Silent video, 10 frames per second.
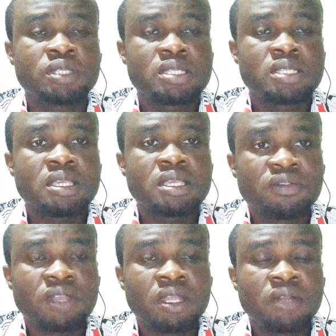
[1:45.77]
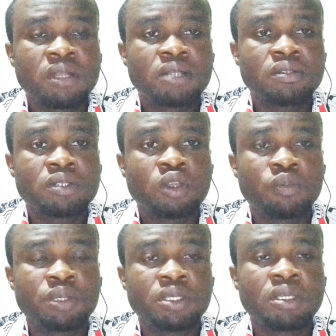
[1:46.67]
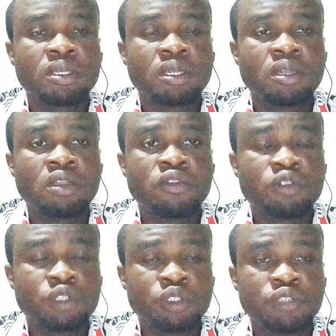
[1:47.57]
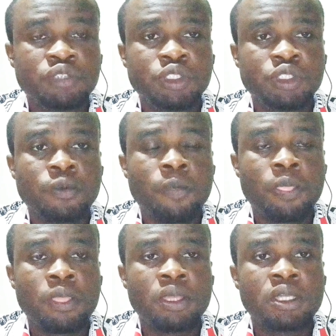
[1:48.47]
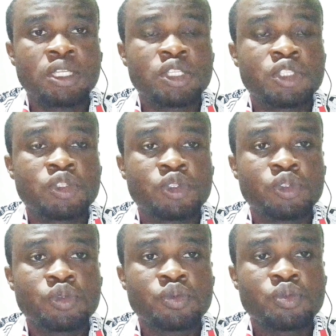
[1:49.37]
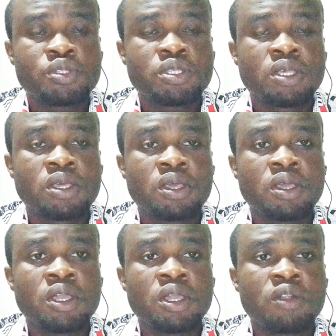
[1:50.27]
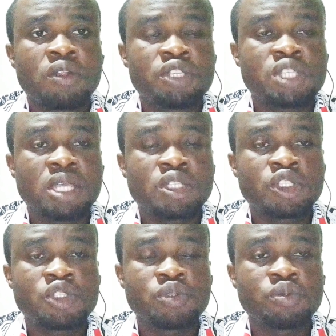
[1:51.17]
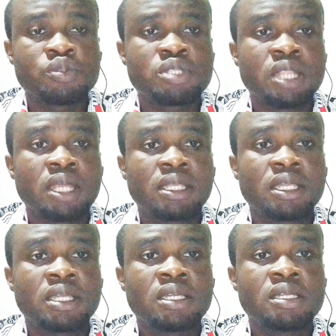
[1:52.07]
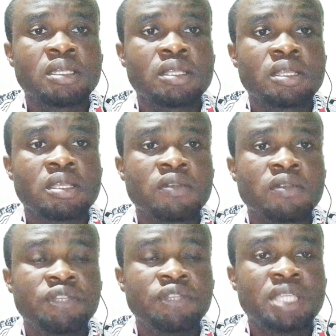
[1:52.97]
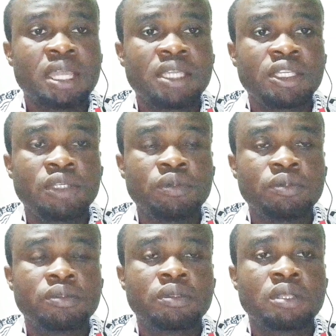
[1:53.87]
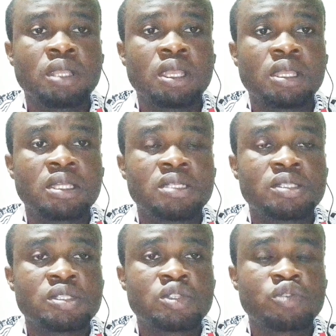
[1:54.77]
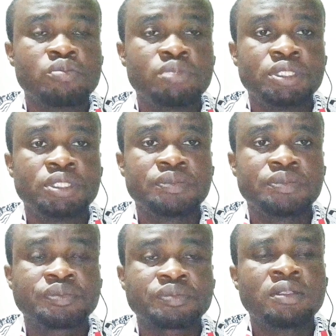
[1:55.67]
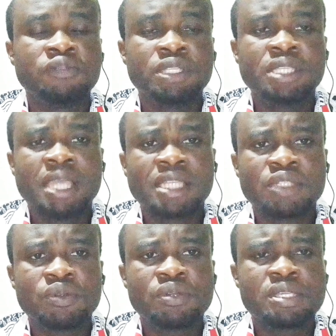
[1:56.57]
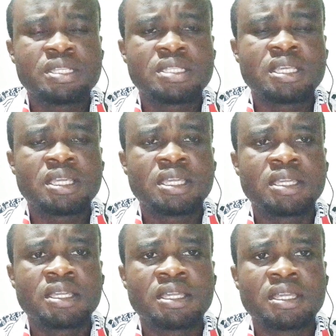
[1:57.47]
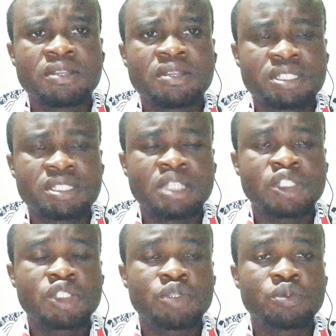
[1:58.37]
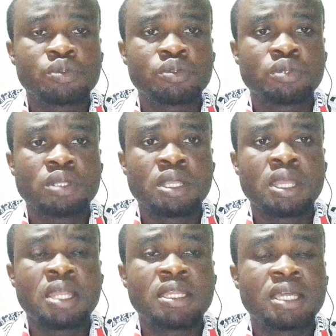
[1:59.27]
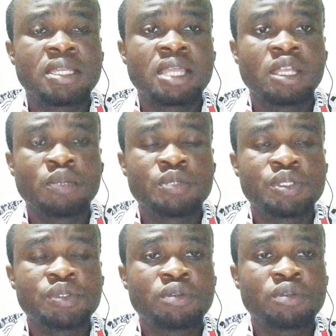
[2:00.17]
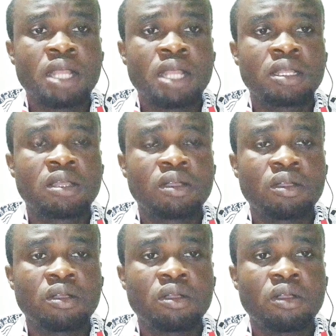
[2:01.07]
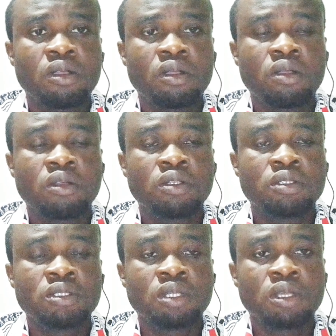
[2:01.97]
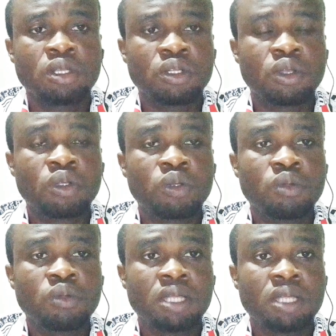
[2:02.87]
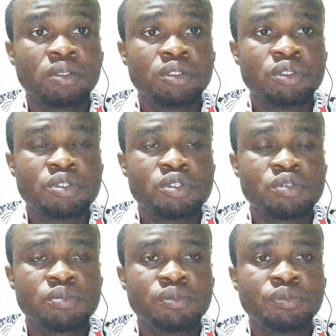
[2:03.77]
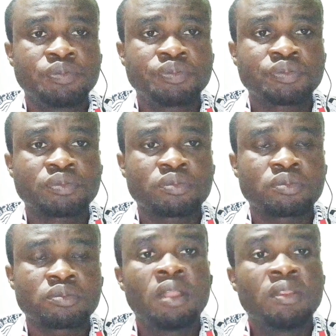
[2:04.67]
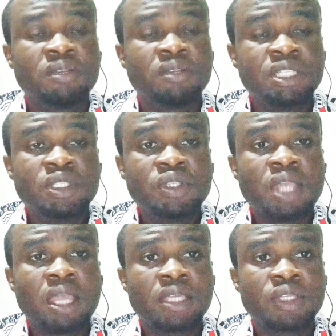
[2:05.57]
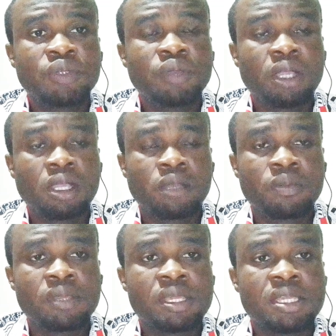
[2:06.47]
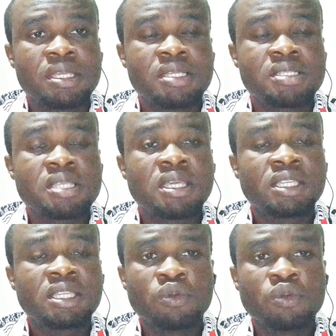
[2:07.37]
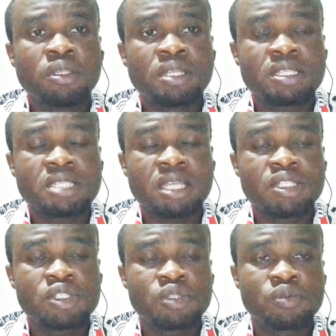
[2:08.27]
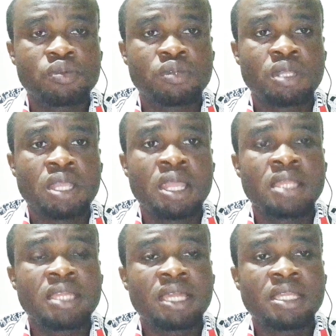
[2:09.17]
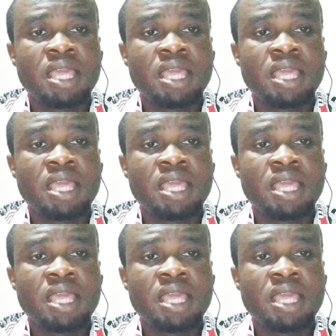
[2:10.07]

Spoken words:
The fourth way to get a viral topic for your video is to use research tools like VidIQ and TubeBuddy. VidIQ is a research tool that helps you rank on Google and on YouTube. The VidIQ app is a keyword